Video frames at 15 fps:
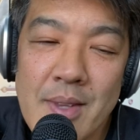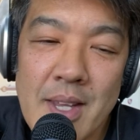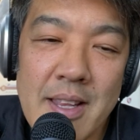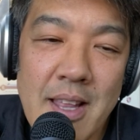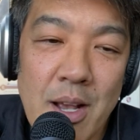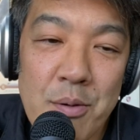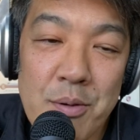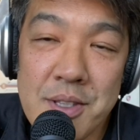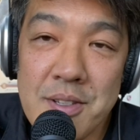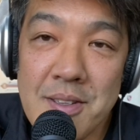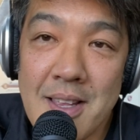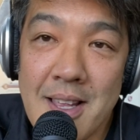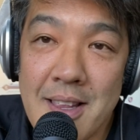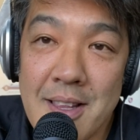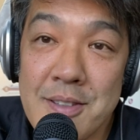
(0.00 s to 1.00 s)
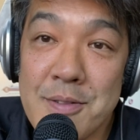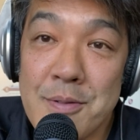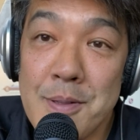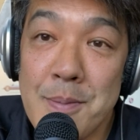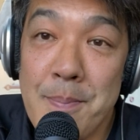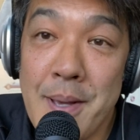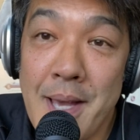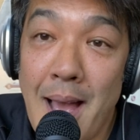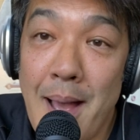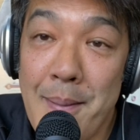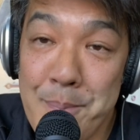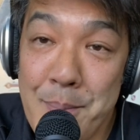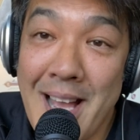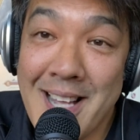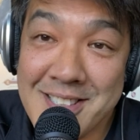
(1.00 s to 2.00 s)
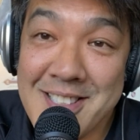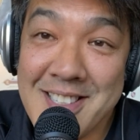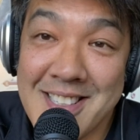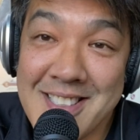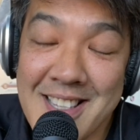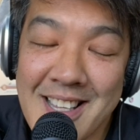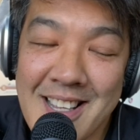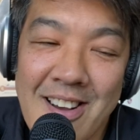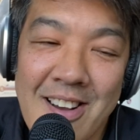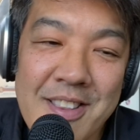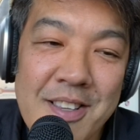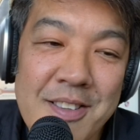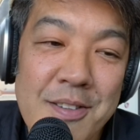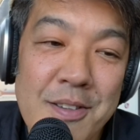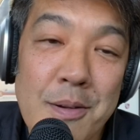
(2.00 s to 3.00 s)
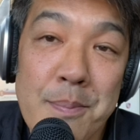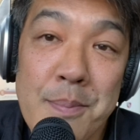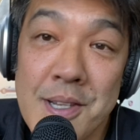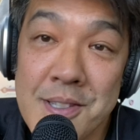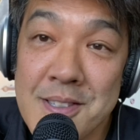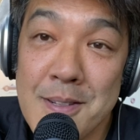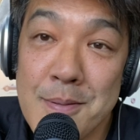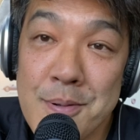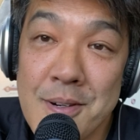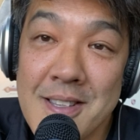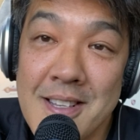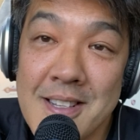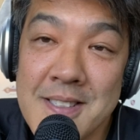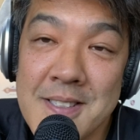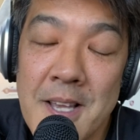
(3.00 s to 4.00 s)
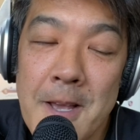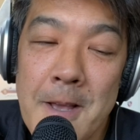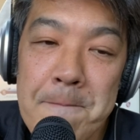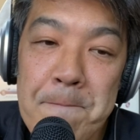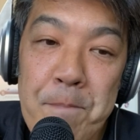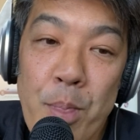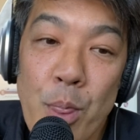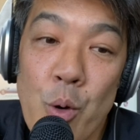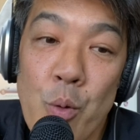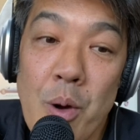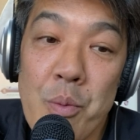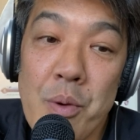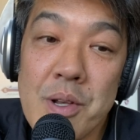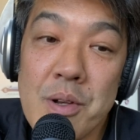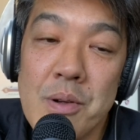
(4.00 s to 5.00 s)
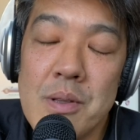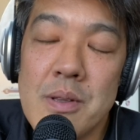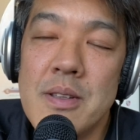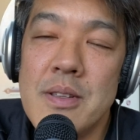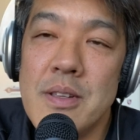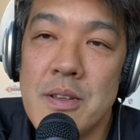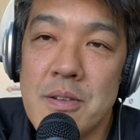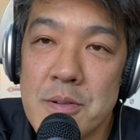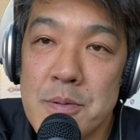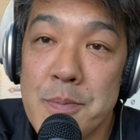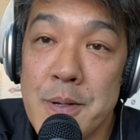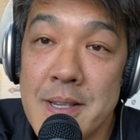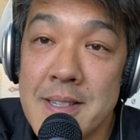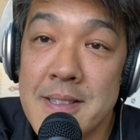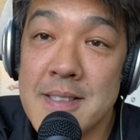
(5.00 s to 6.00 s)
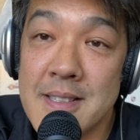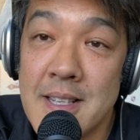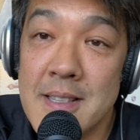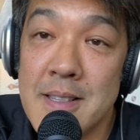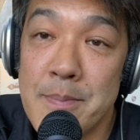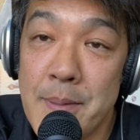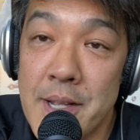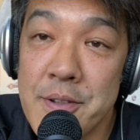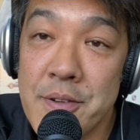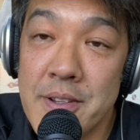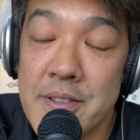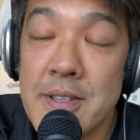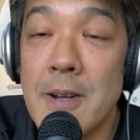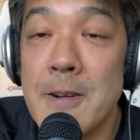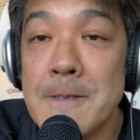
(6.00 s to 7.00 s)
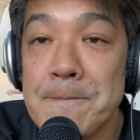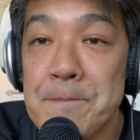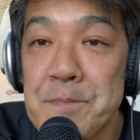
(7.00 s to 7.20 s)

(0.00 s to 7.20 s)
And how we do that is with patch testing, either to your personal products or what we call the European standard battery. So,